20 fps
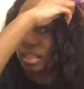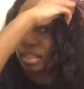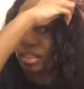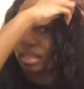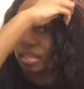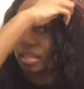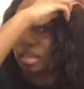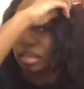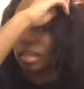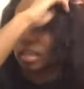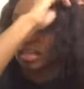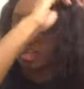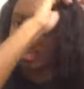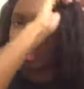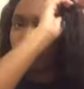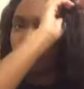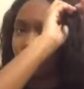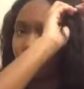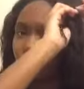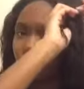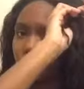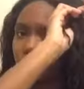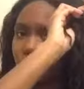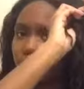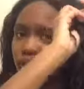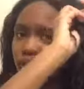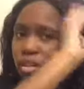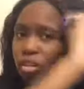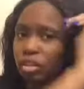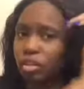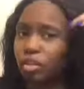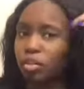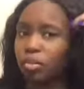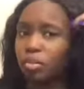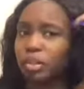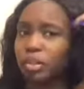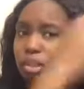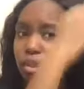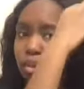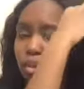and, you know, let y'all know
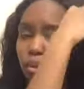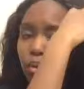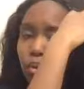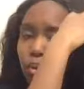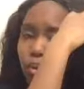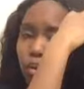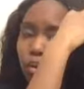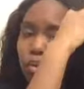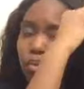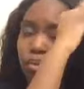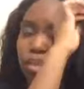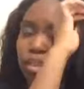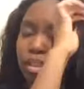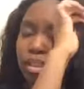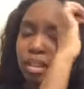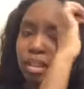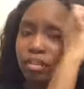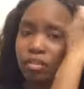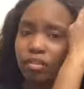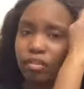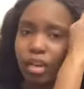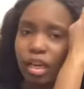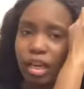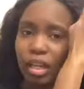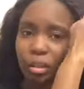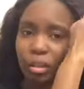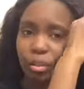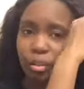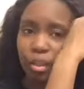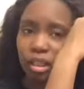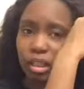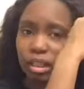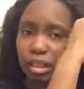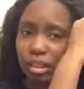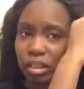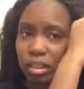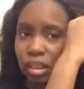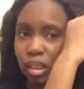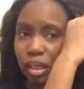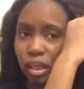what's going on with D Faith. What's
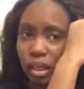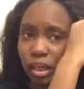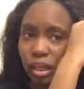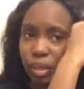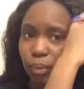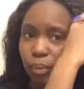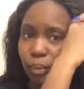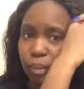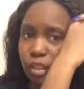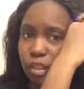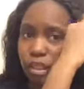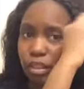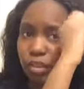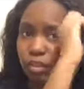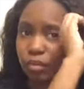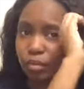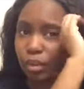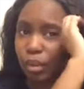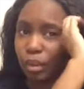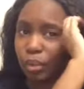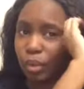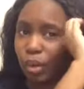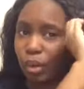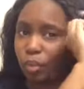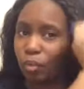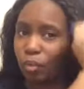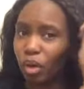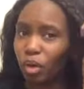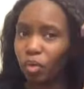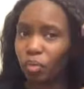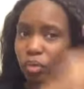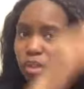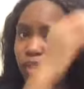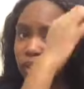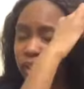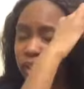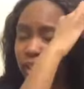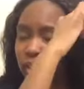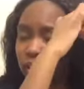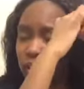the 411?
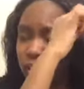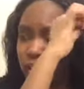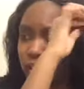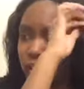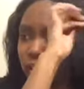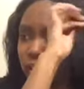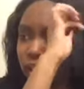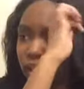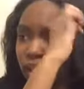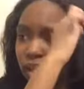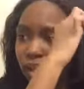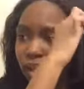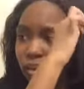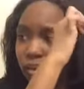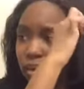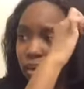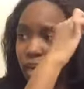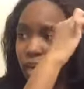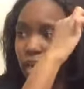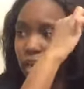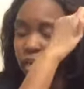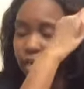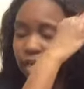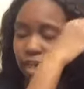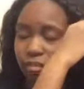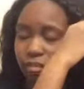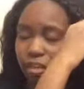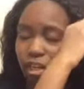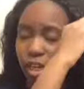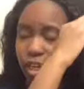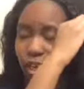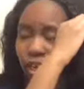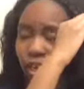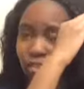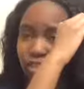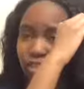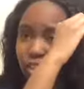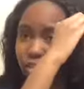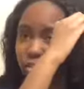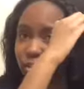What's the tea, you know? Because I feel like
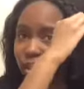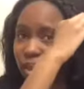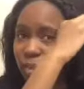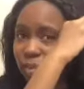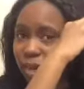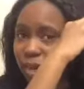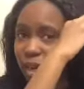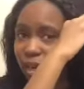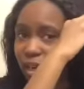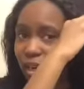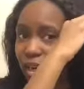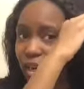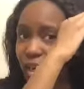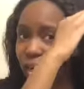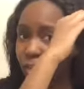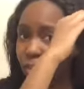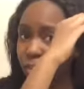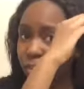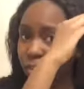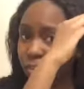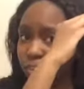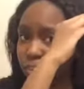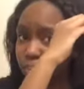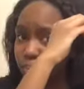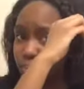every single time I come